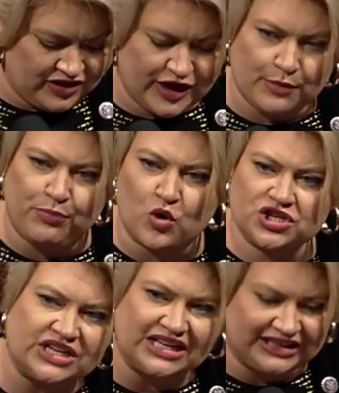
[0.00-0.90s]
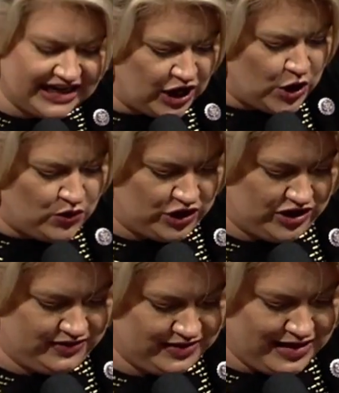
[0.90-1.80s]
the abortion clinic
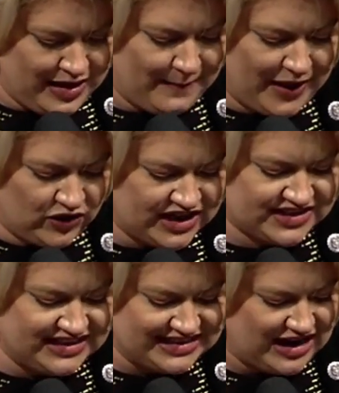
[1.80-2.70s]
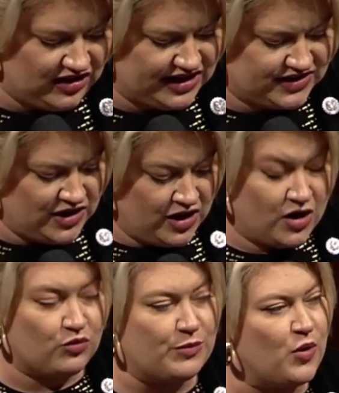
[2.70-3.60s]
owner, Belkis Gonzalez,
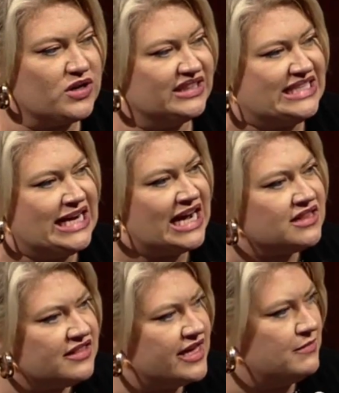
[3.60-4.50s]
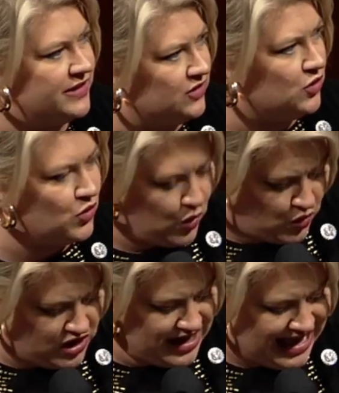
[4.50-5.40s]
reportedly cut the umbilical
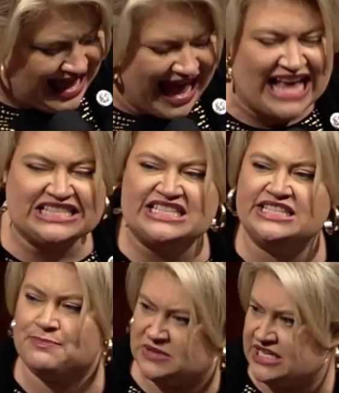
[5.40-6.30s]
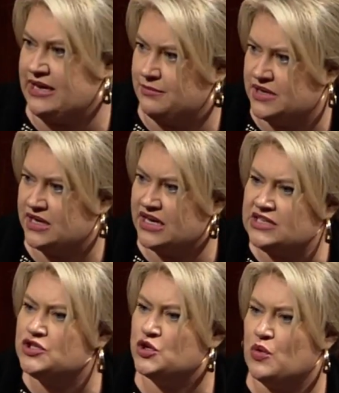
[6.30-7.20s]
cord and zipped him
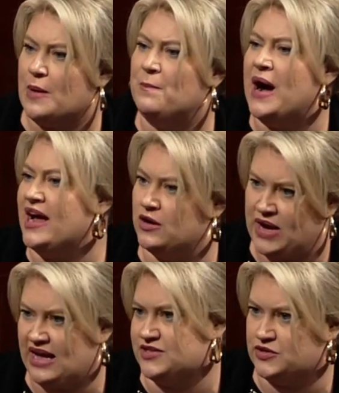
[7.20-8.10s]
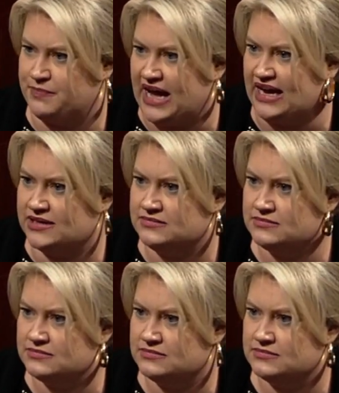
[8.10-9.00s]
into a biohazard bag,
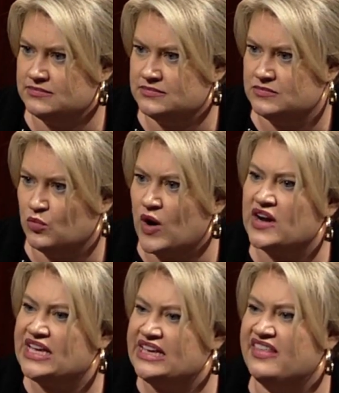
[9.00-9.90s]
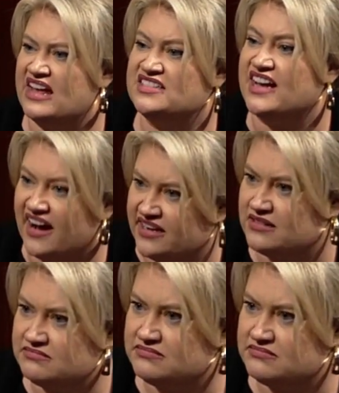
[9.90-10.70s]
where he then died.